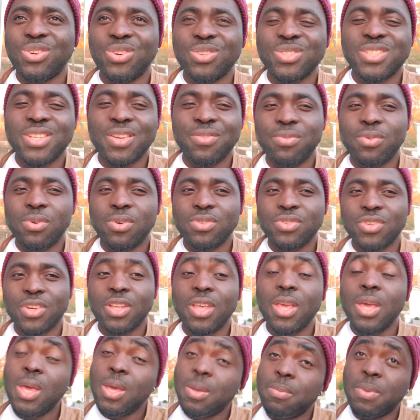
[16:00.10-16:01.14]
or 700.
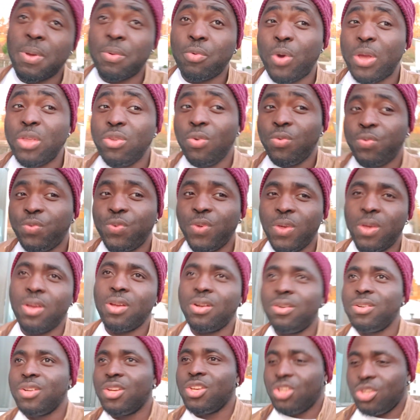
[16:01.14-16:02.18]
But when you
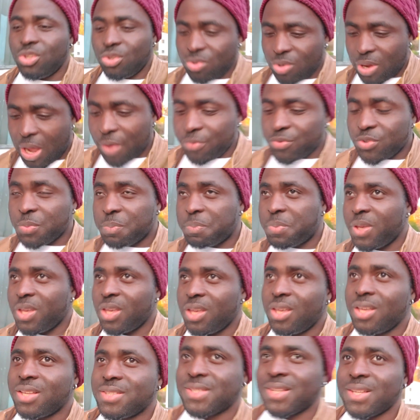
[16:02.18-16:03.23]
fail, you have to
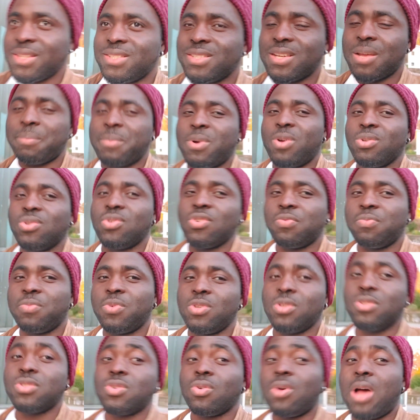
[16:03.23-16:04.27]
pay a certain amount of
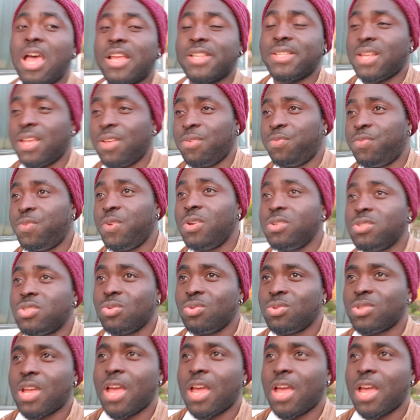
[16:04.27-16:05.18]
money. So as I failed 2